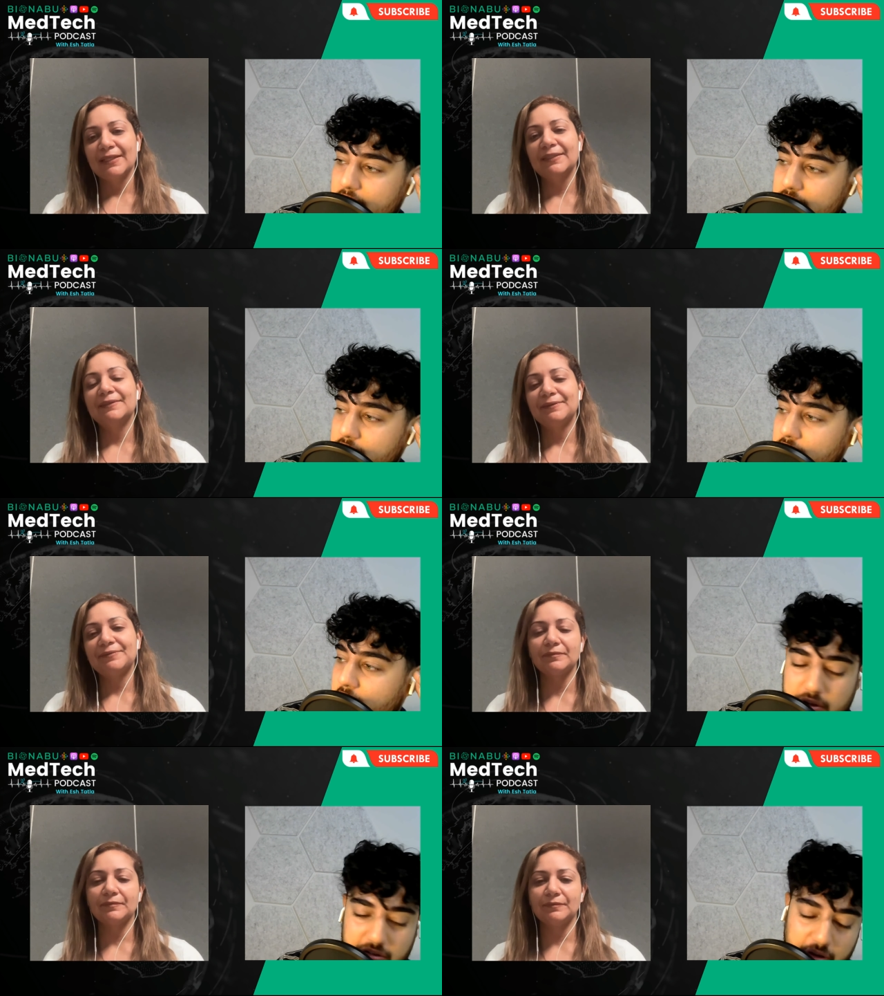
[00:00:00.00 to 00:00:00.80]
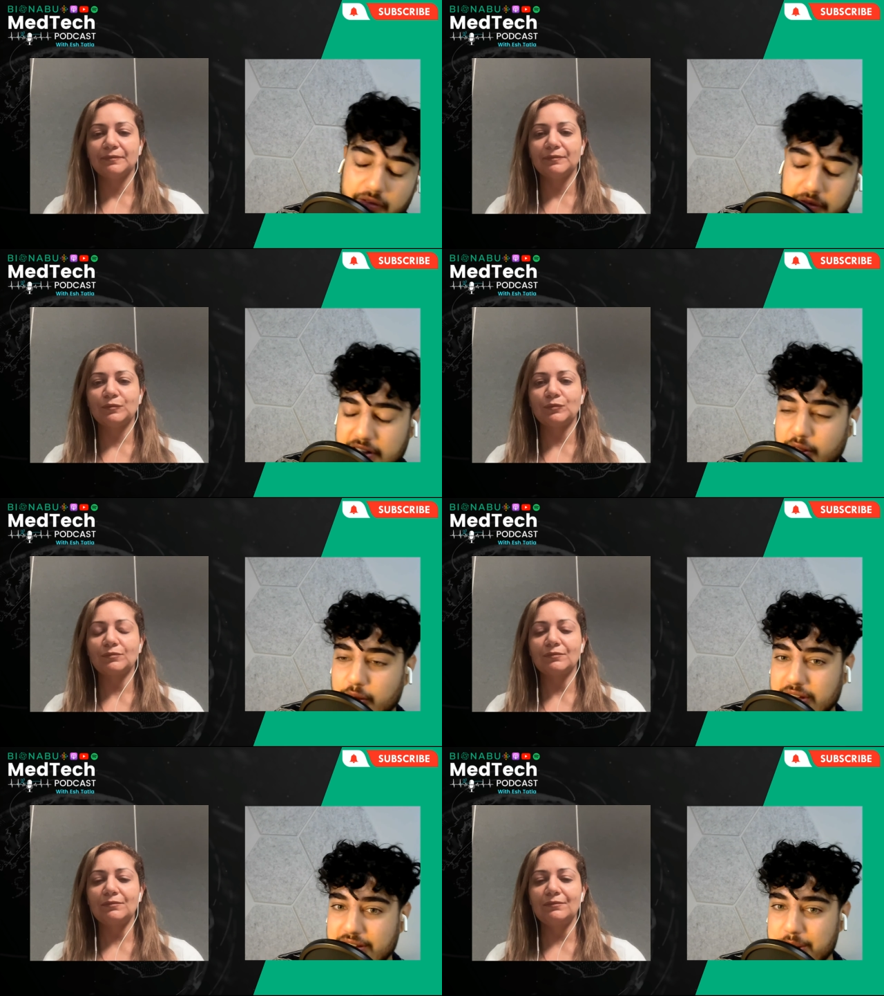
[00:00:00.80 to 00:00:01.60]
Speaker 1: And so you've obviously
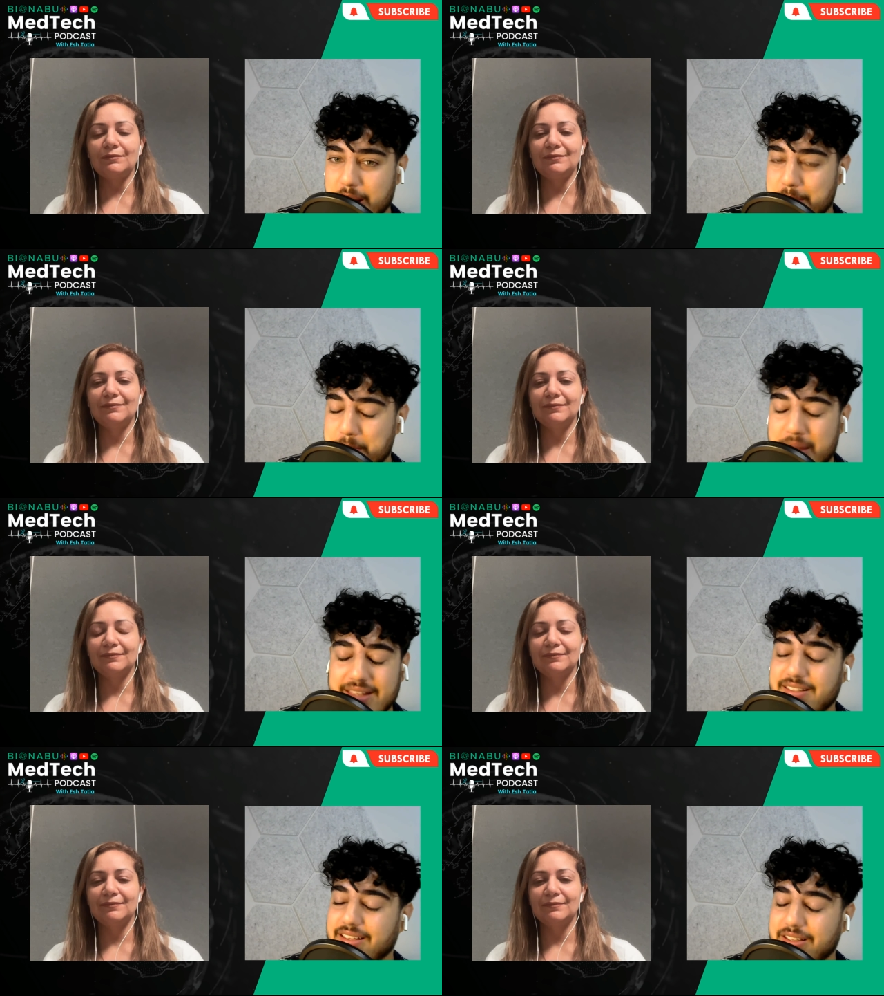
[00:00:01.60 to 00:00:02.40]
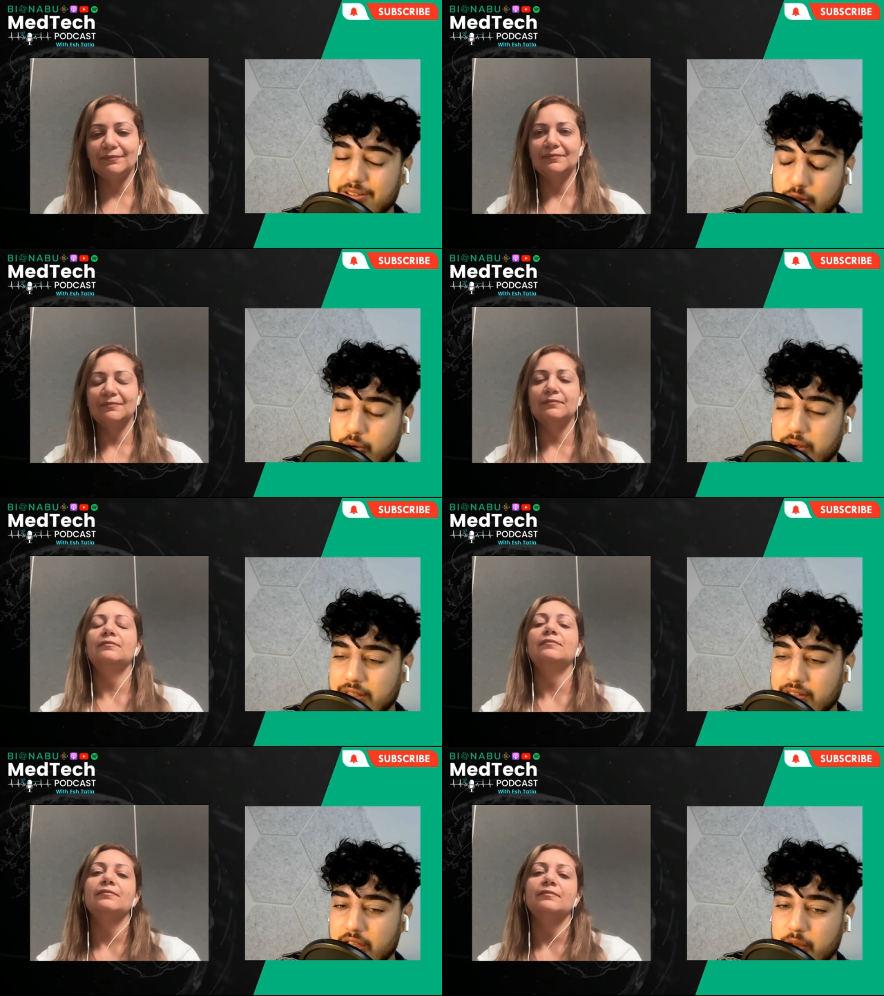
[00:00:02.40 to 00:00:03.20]
told these amazing
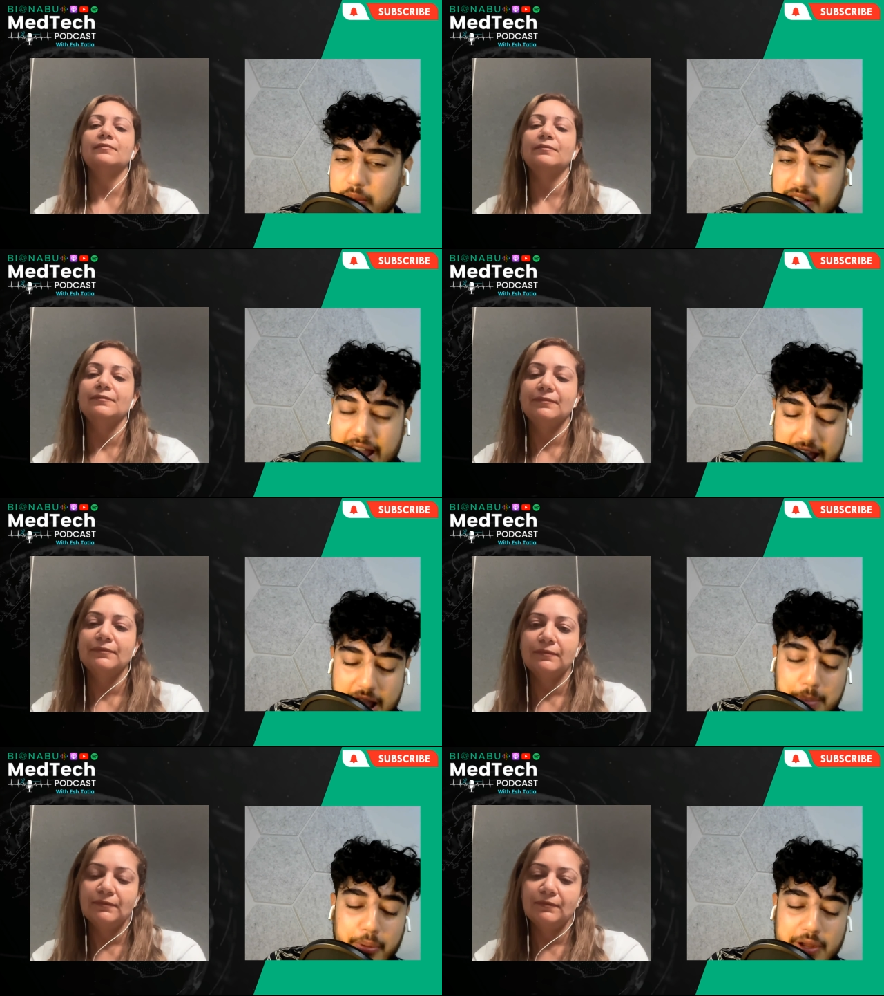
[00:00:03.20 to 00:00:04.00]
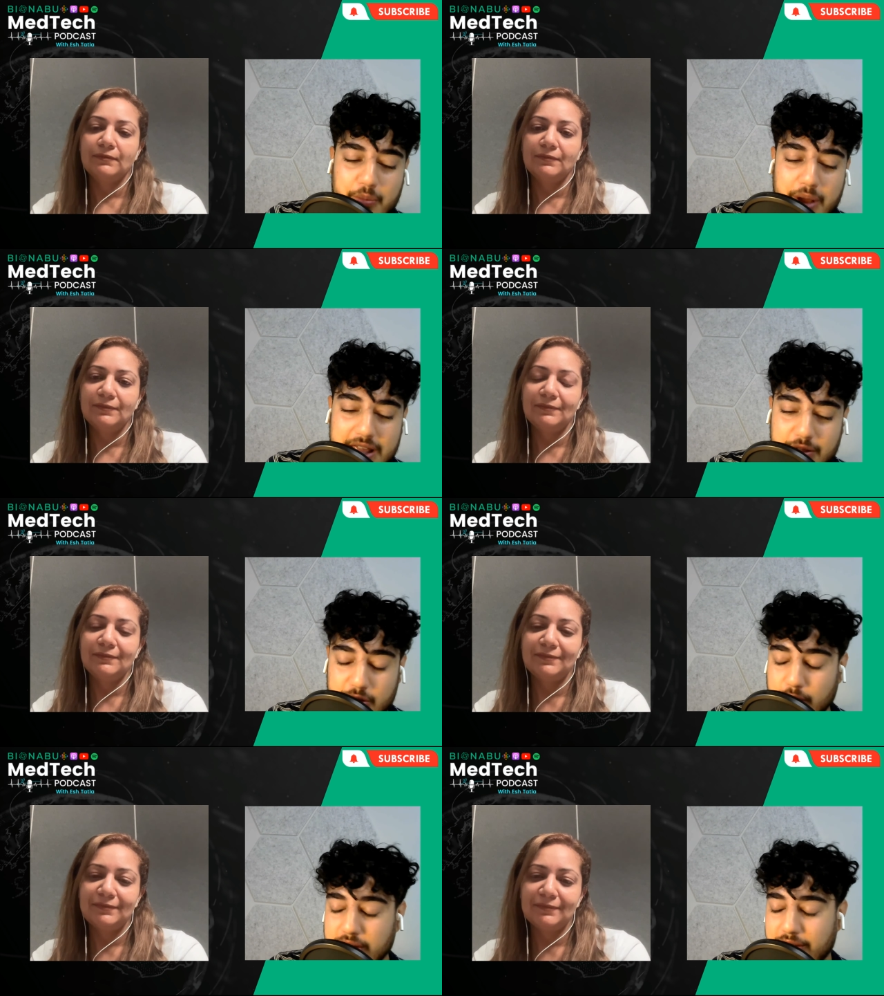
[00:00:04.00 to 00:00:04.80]
stories. Was there a point where
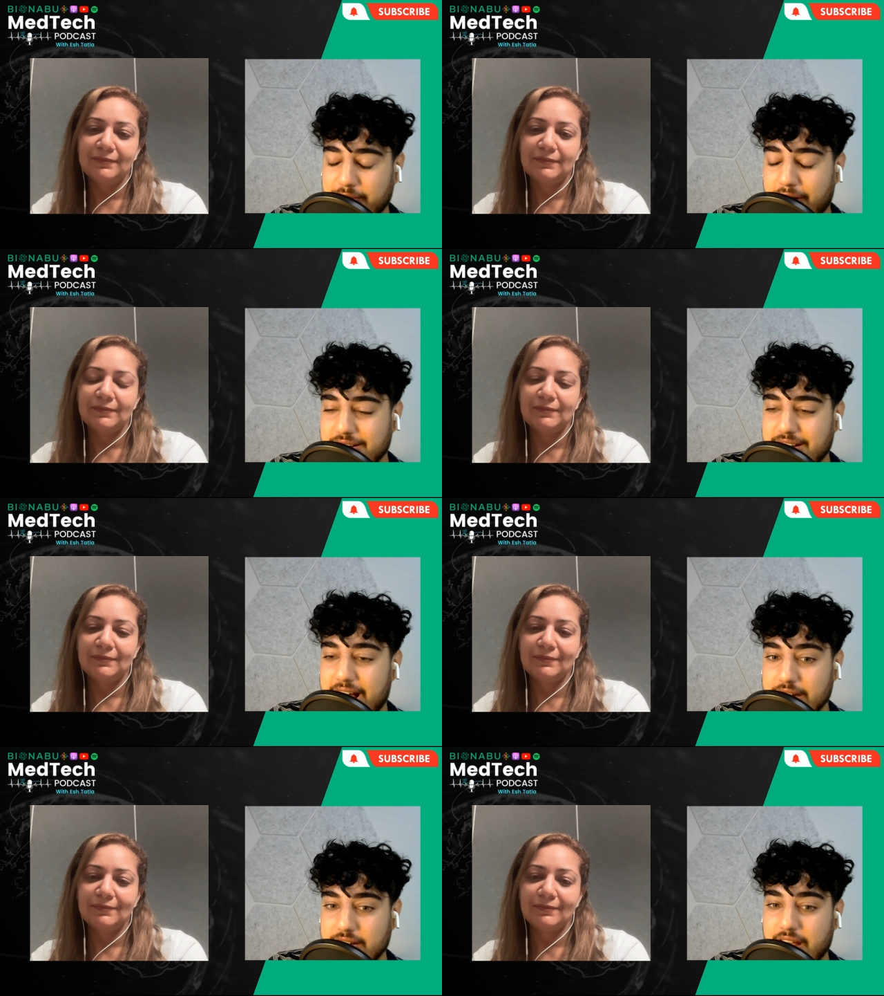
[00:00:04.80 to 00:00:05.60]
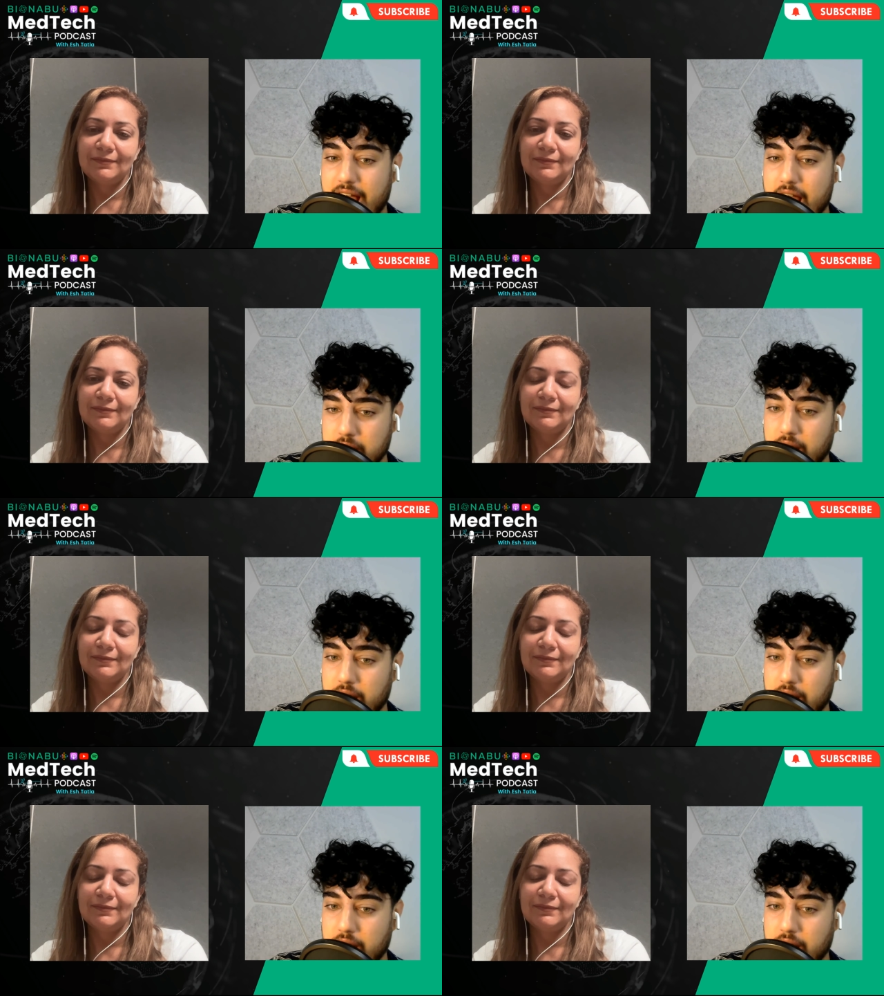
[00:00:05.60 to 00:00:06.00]
you saw this firsthand,